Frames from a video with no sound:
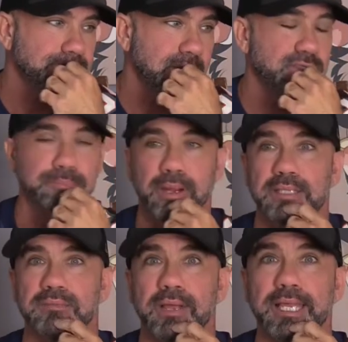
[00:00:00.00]
They
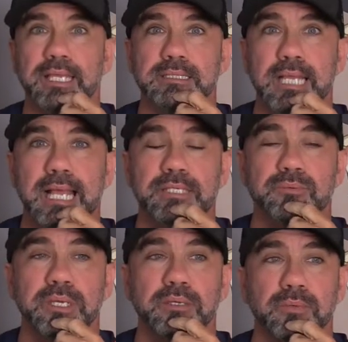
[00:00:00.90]
surprised the Vikings
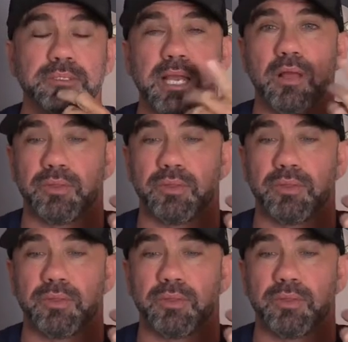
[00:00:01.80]
last week. What the hell?